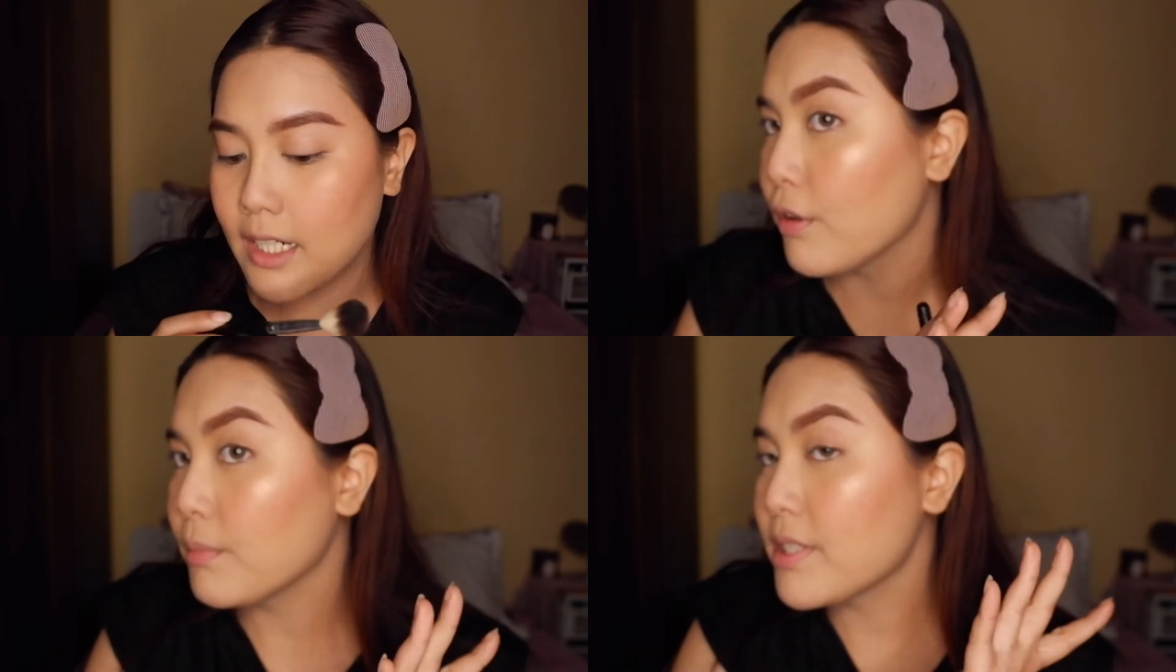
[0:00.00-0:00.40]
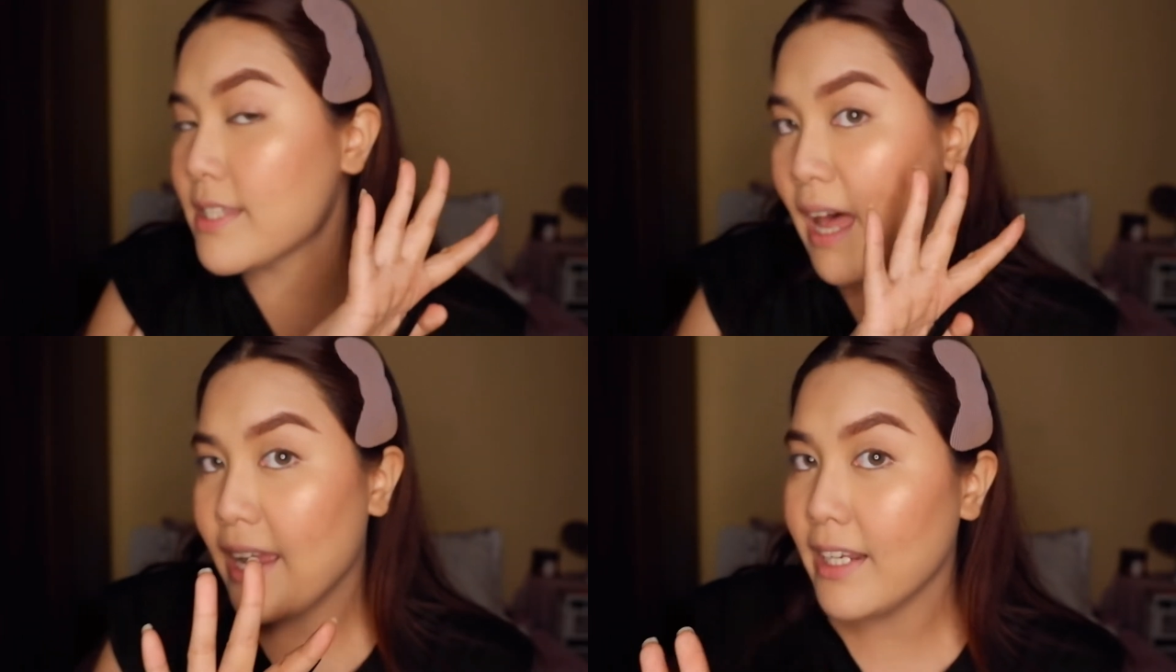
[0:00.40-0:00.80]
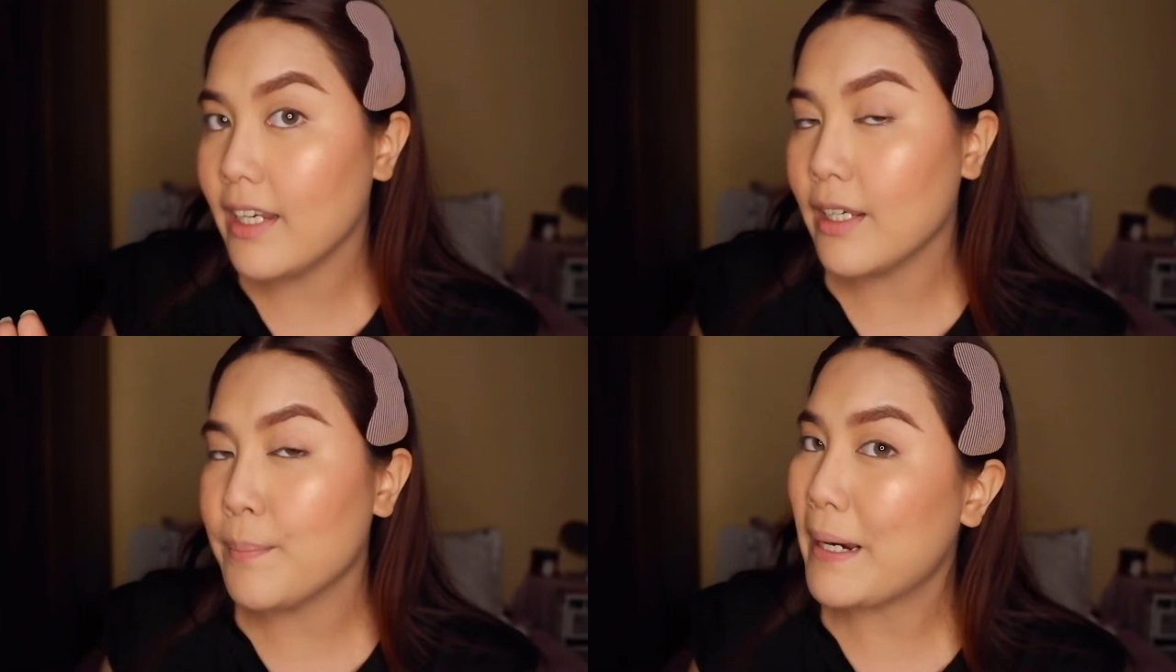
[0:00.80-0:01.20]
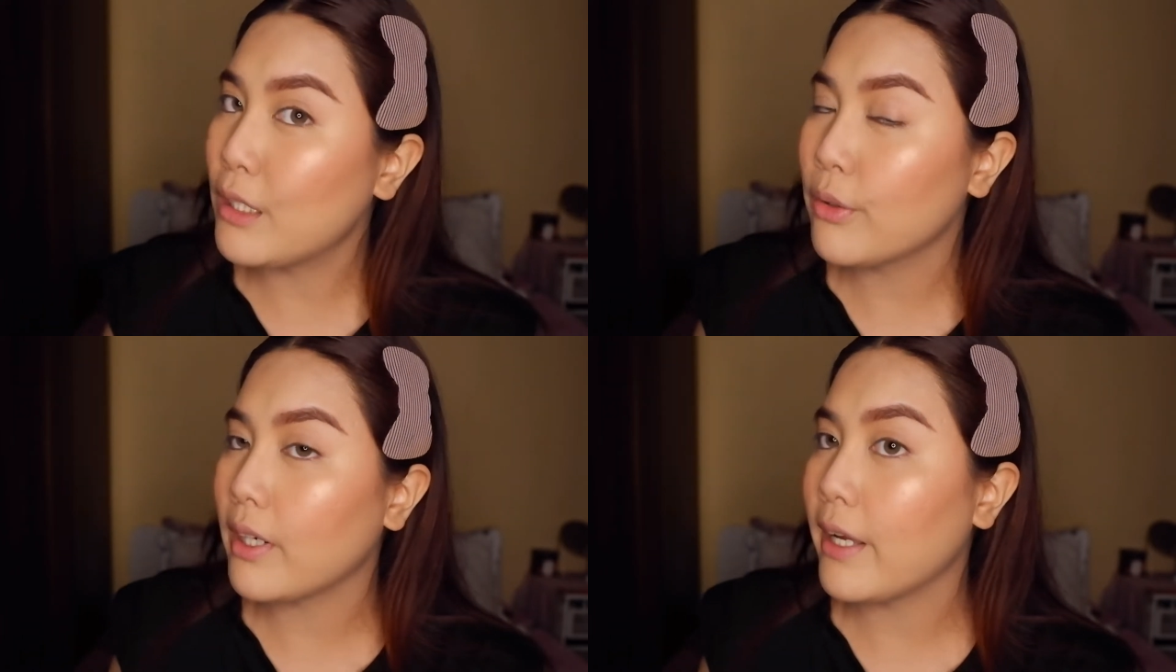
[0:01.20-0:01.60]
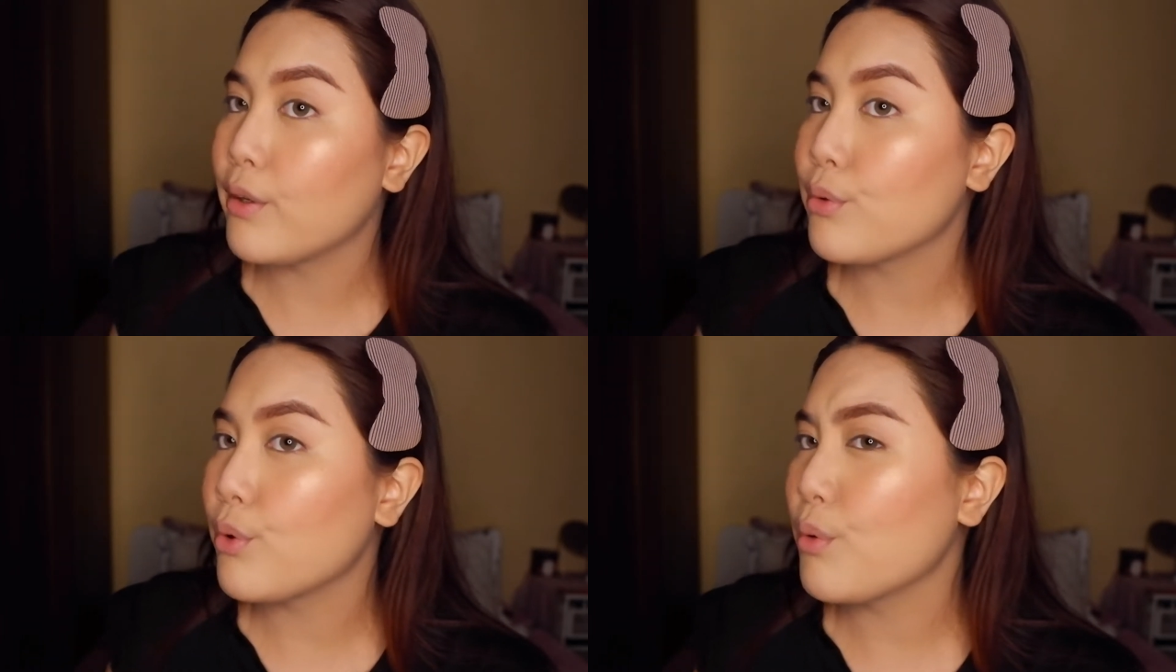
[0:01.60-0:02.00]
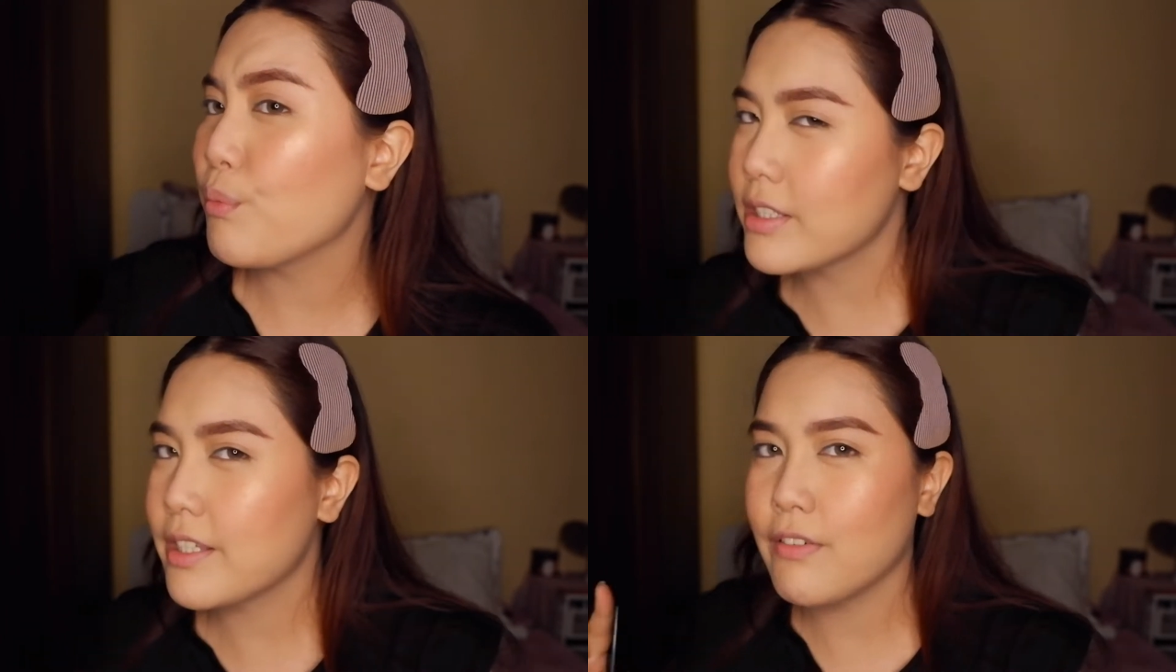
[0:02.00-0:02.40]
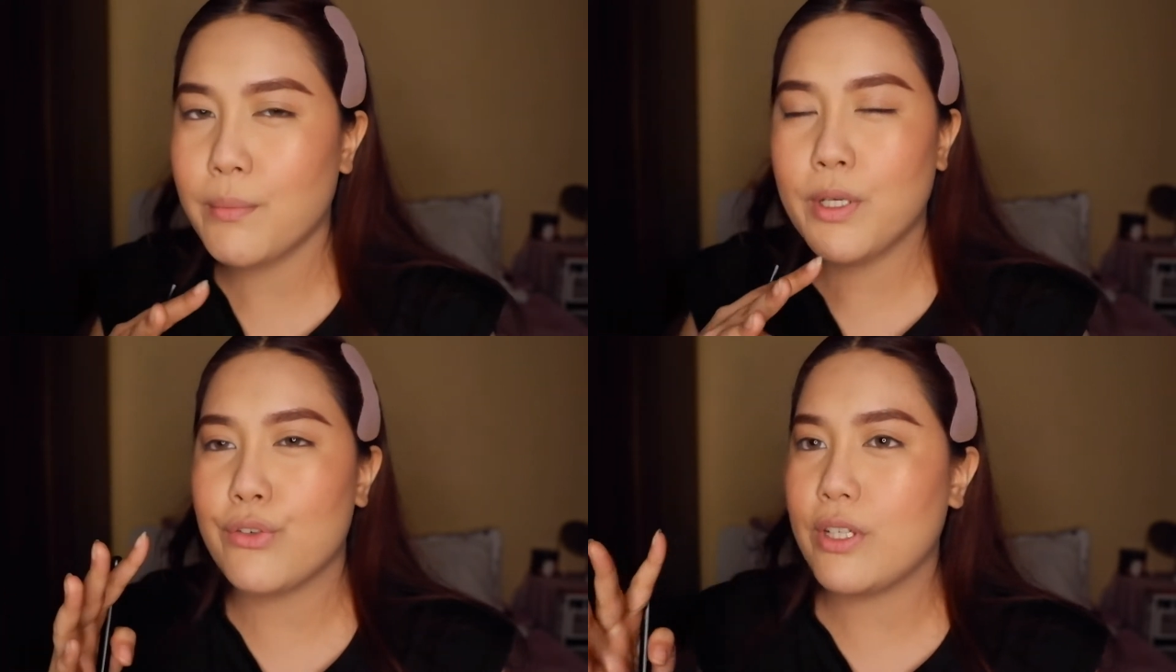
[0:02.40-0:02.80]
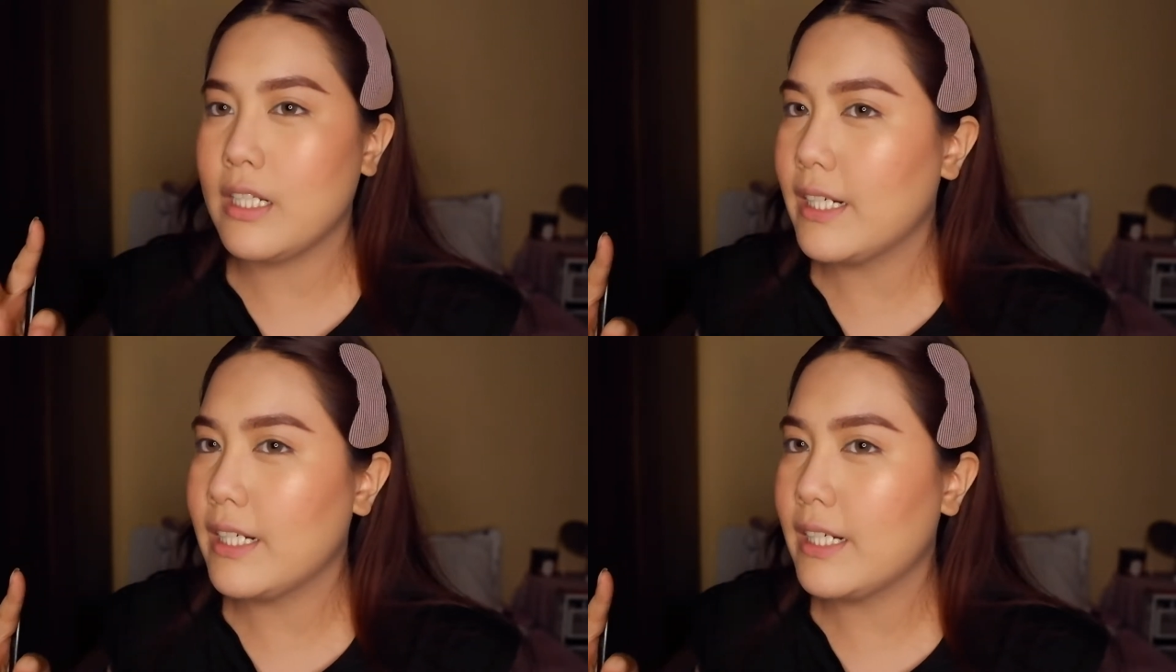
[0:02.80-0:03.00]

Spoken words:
From the side, it might look like, you know, it's giving me a really